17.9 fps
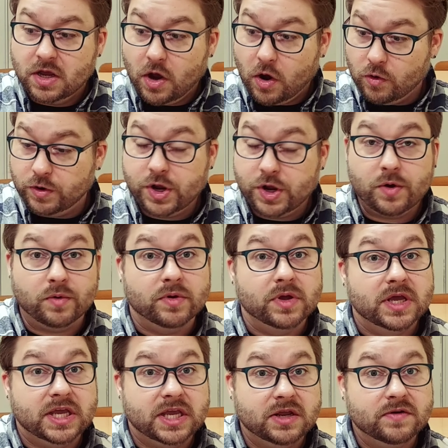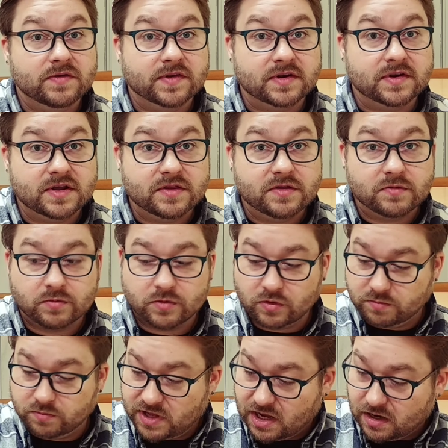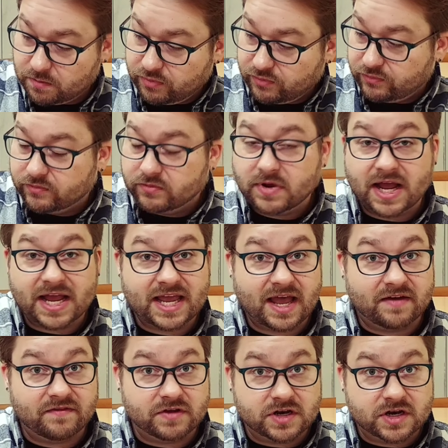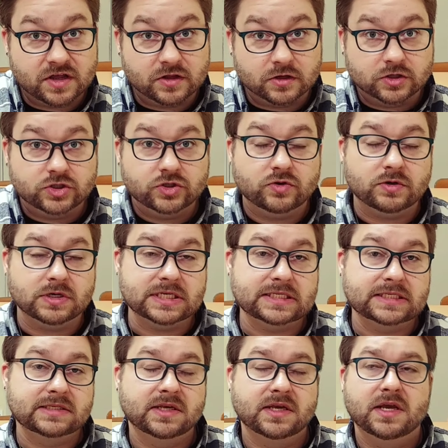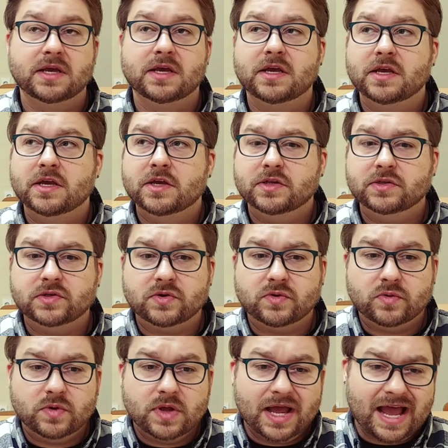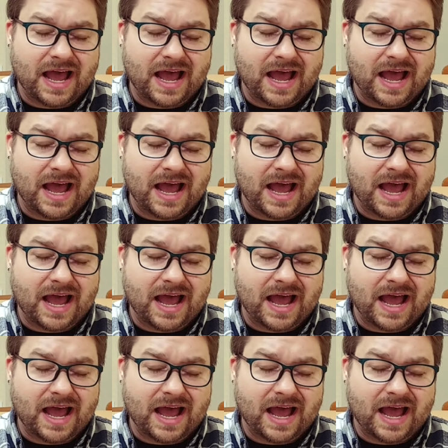Oh no, here's another roadblock. I have another choice. So